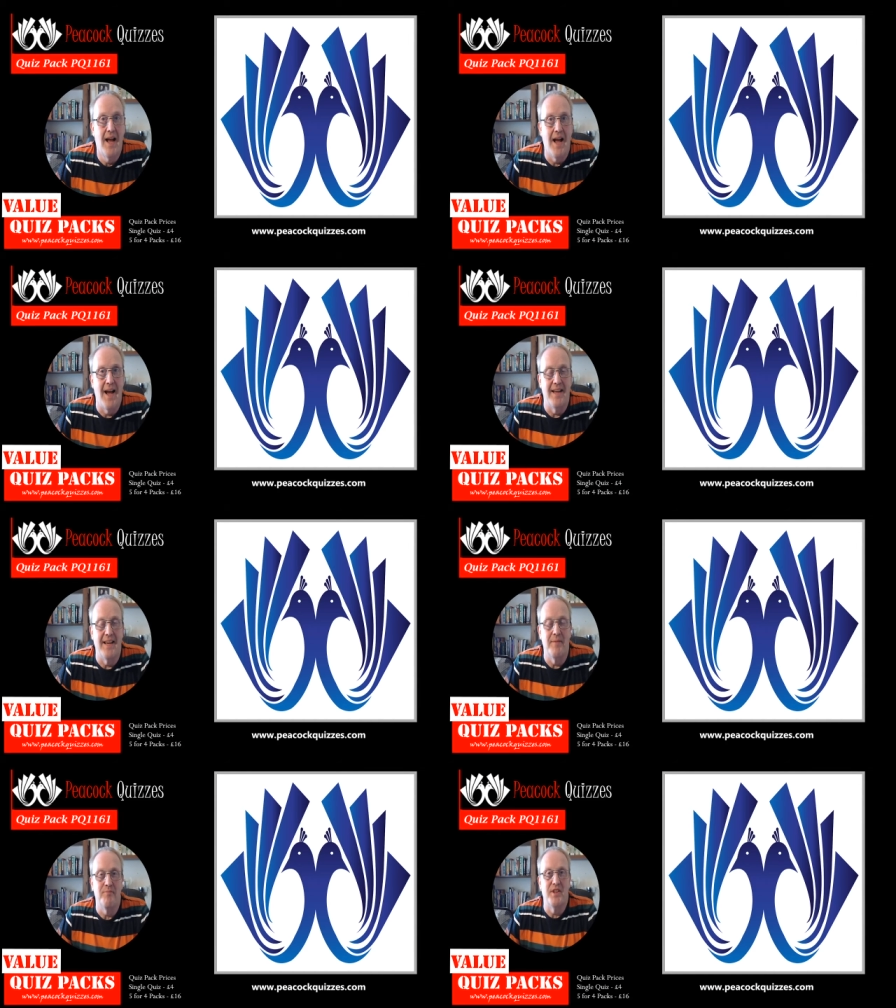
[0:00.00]
Hi
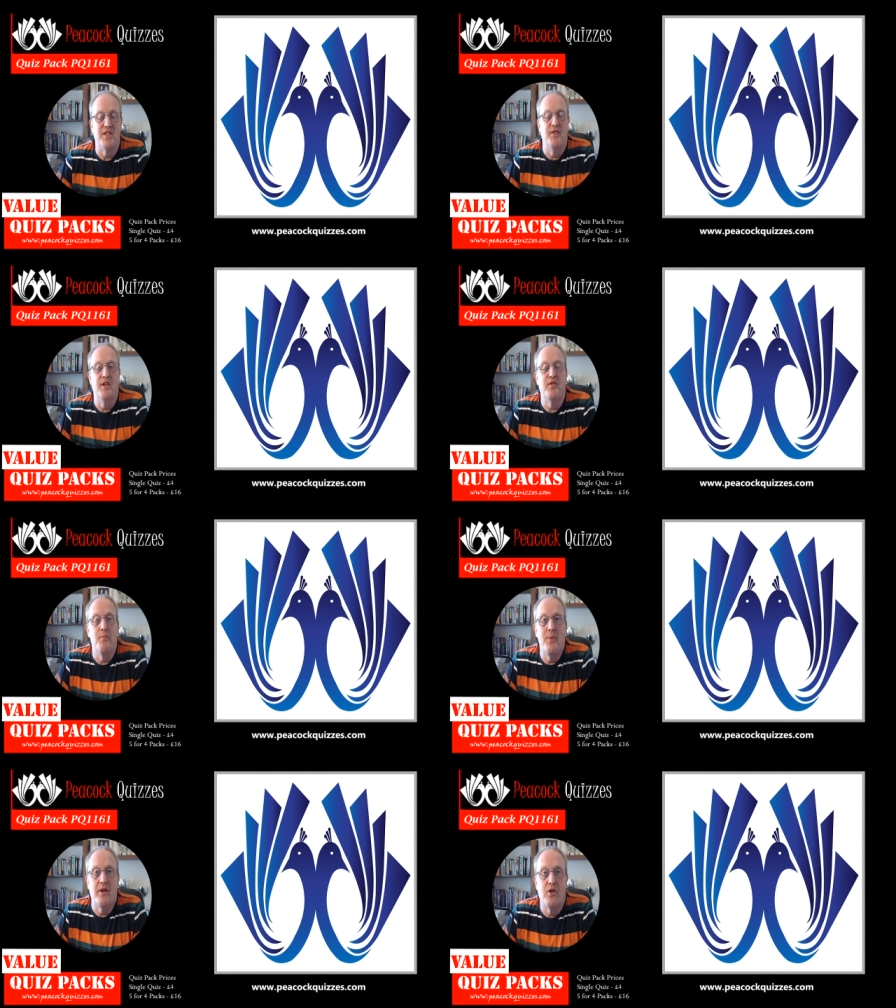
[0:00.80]
again, it's Phil
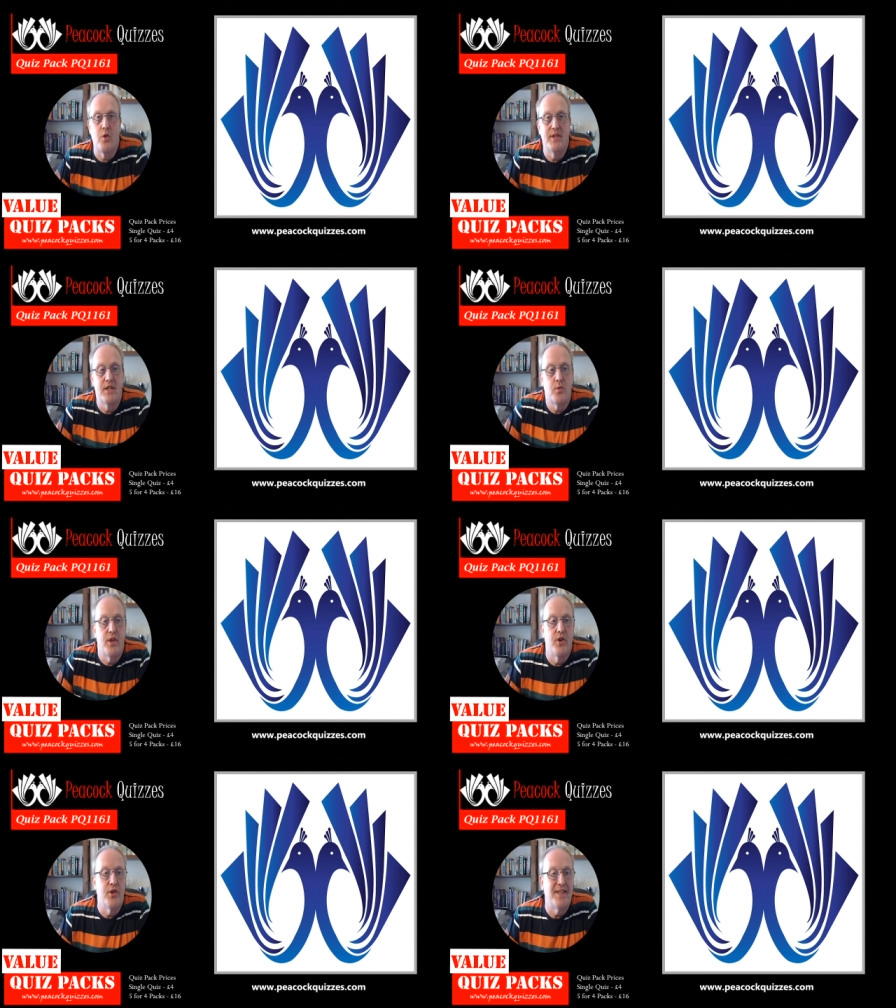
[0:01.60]
from Peacock Quizzes
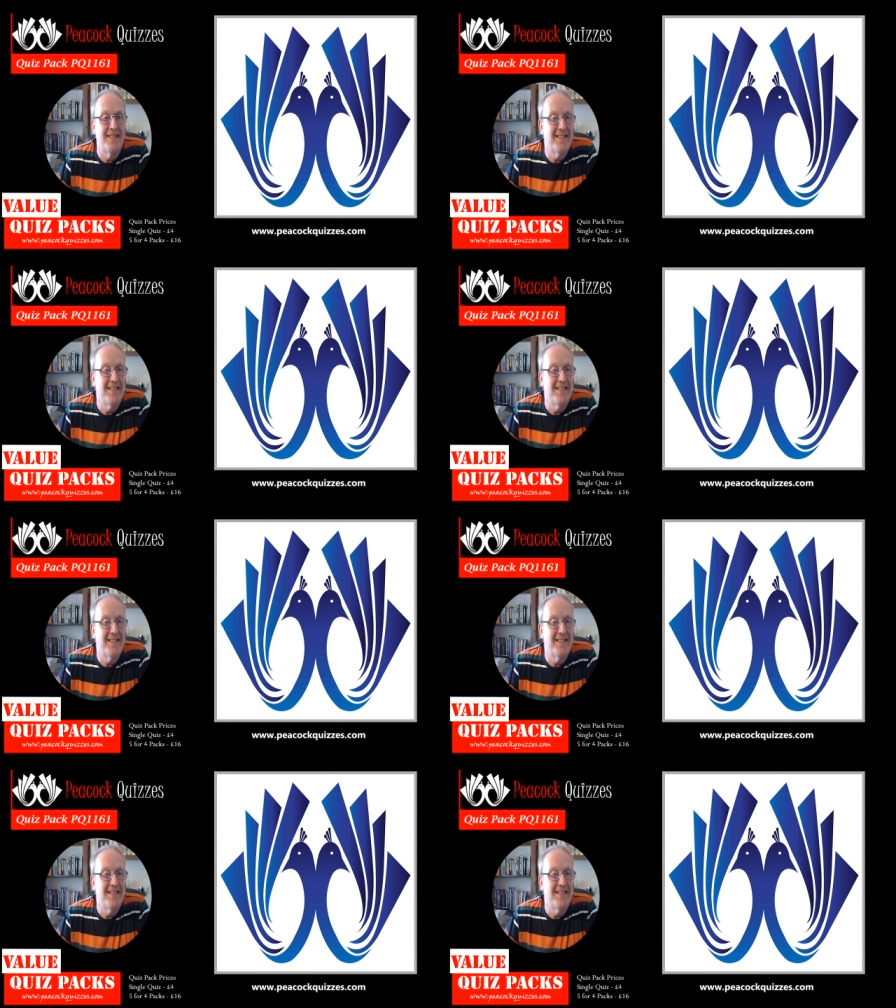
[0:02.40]
with another